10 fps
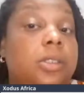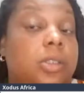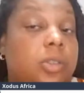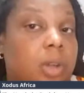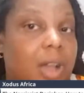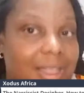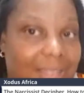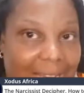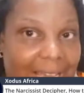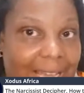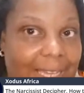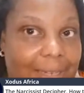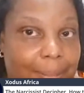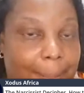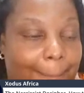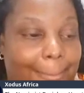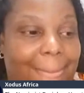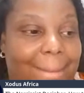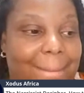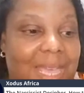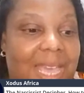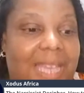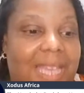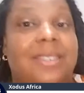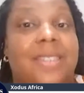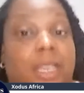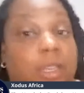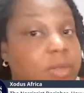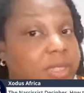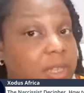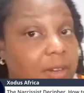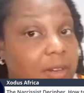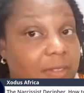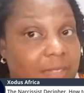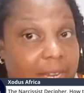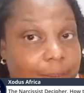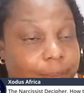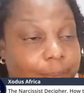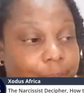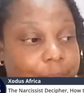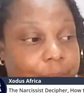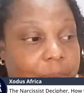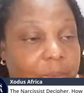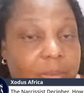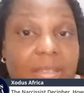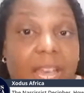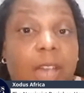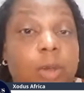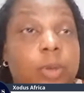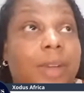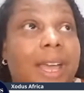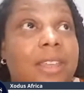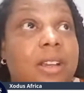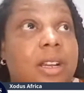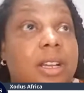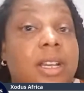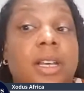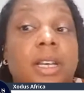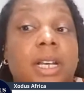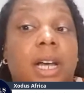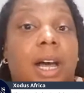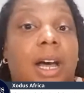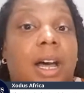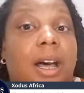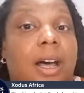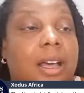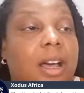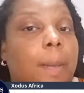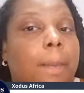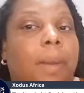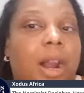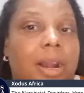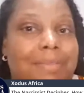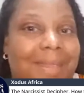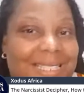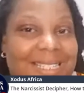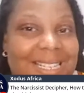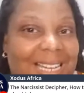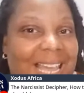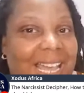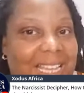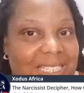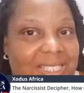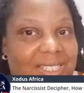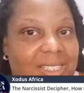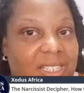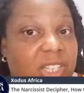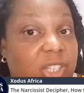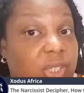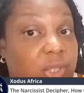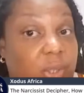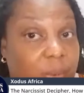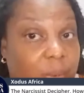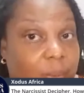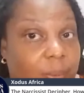draw the line and say, you stay over there. I would rather compartmentalize you